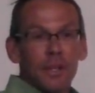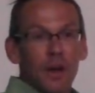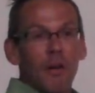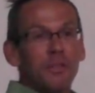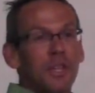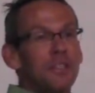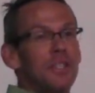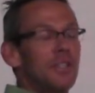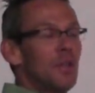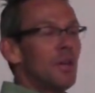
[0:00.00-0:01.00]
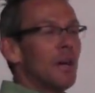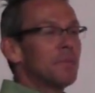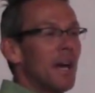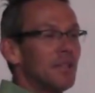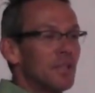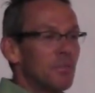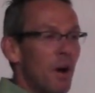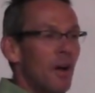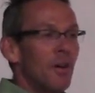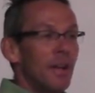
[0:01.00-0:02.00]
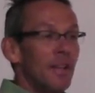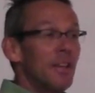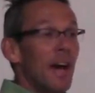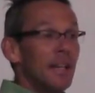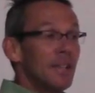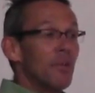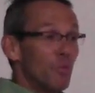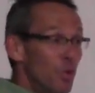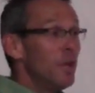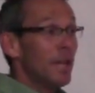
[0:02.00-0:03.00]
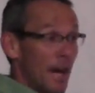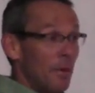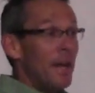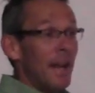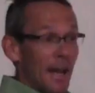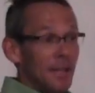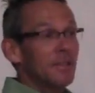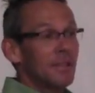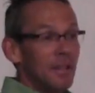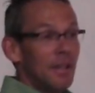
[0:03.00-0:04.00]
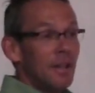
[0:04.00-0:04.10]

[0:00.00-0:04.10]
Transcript: And all of a sudden, she's two cup sizes smaller, and then the guy's like really irate at us.